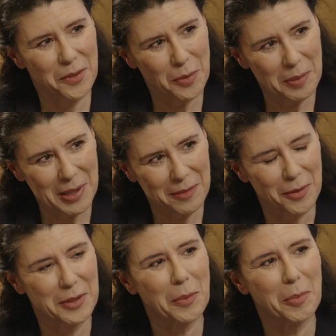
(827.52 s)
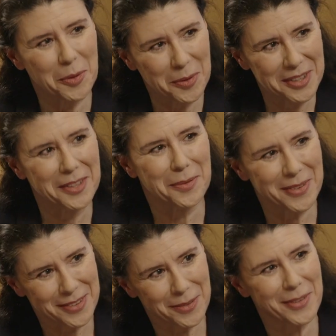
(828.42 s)
Thank you, Imen, for the opportunity to
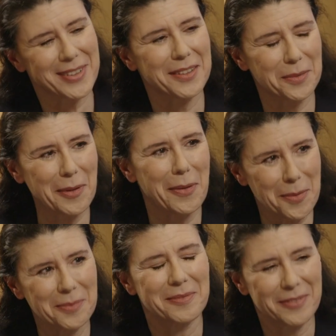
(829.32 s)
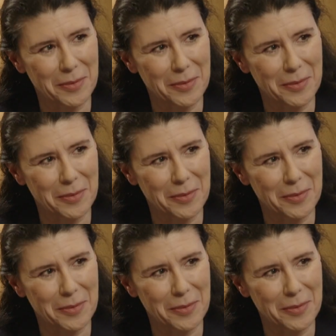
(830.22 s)
discuss that with you.